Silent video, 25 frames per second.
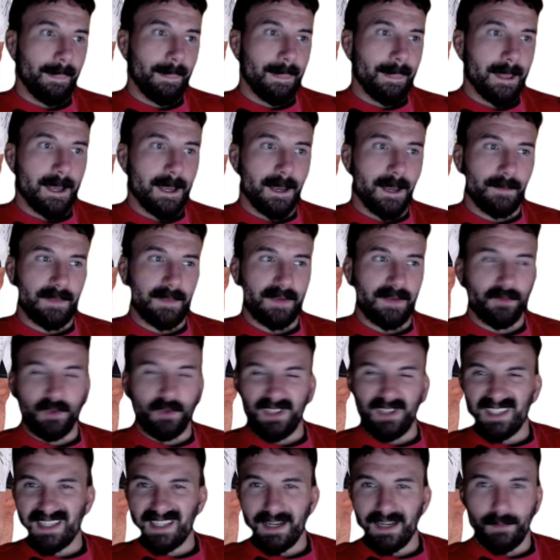Never
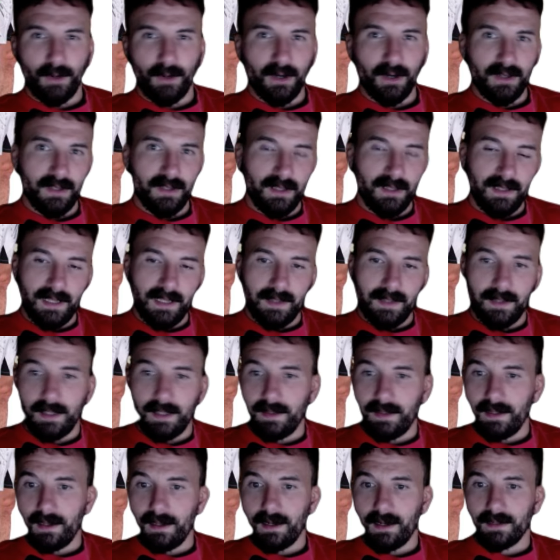really seen him hurt
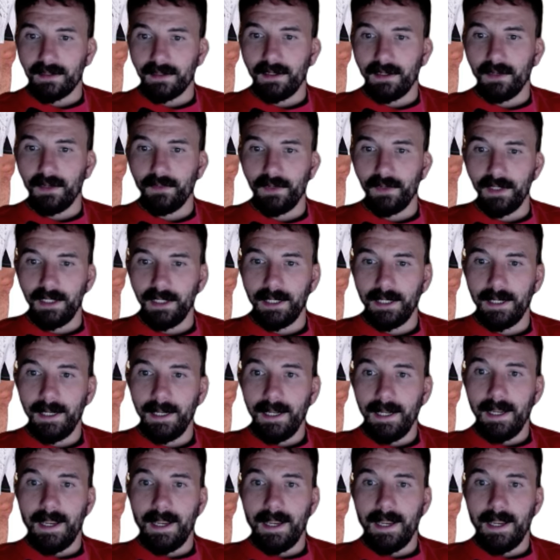in the octagon, really.